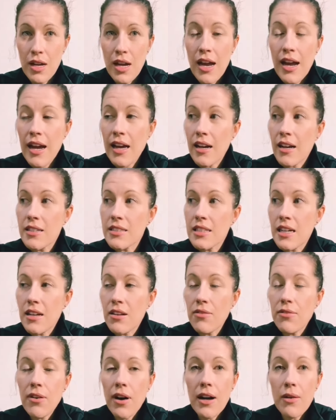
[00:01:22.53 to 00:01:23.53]
and
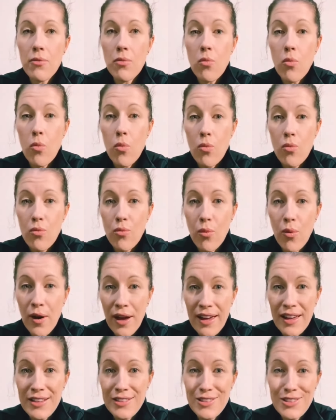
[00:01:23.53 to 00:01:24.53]
identify
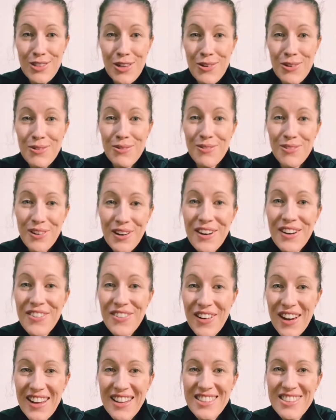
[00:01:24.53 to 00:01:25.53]
ways to
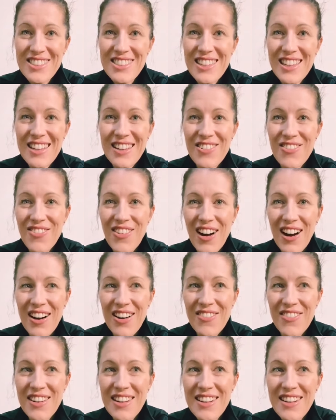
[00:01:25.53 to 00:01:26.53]
rearrange the
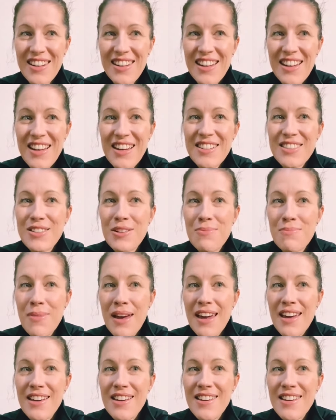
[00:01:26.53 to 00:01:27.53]
environment to
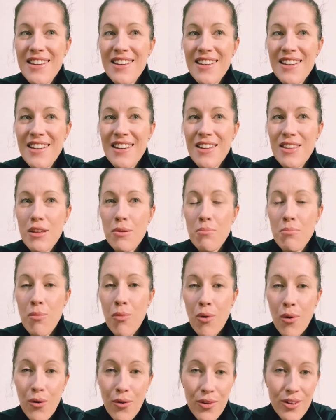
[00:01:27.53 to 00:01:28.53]
make the
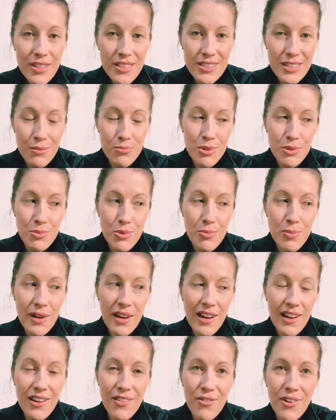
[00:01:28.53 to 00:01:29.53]
more acceptable
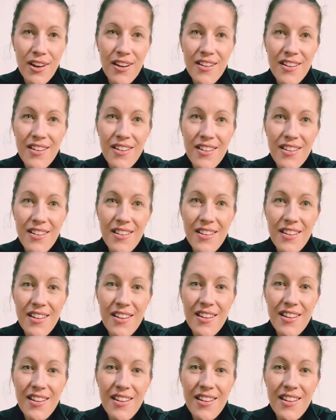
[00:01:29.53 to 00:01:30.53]
behavior
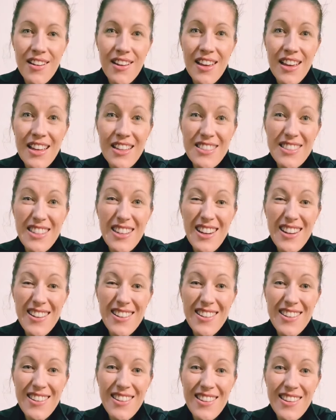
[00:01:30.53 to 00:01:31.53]
easier
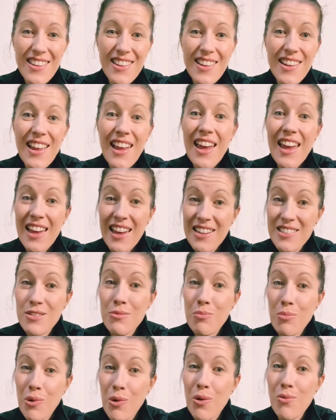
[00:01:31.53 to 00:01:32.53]
and
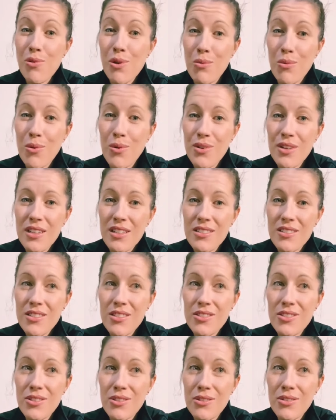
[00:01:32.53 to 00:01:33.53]
more rewarding to
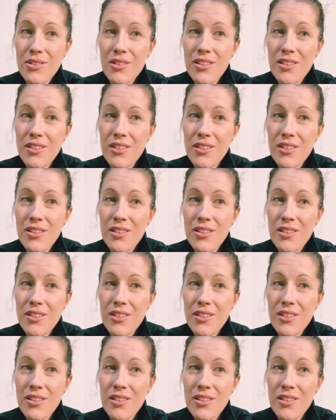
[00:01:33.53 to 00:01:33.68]
do.